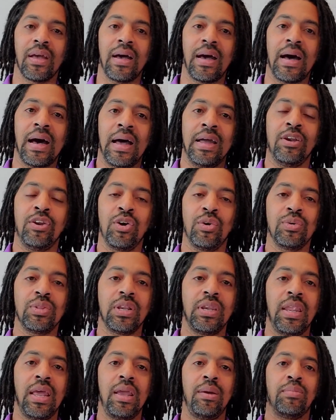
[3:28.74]
I know the
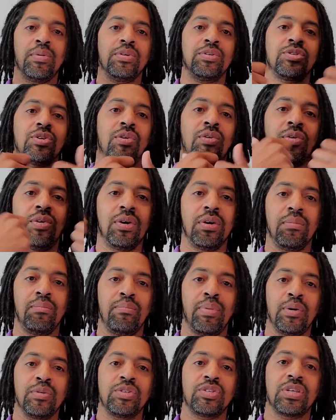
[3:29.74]
neighbors on
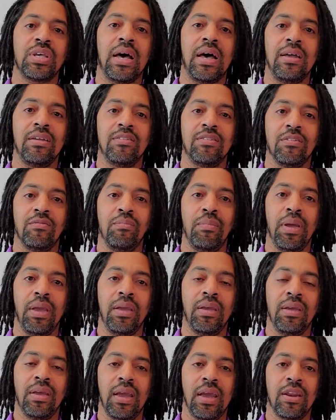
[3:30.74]
both sides of
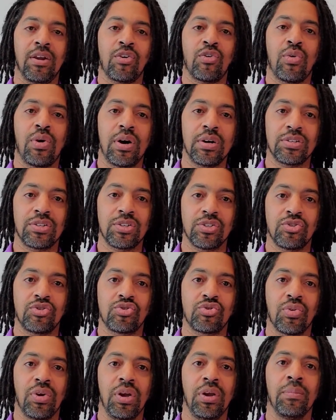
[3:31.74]
me and across the
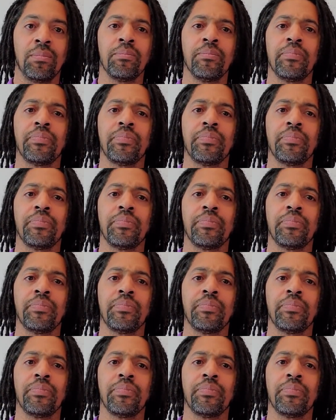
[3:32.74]
street,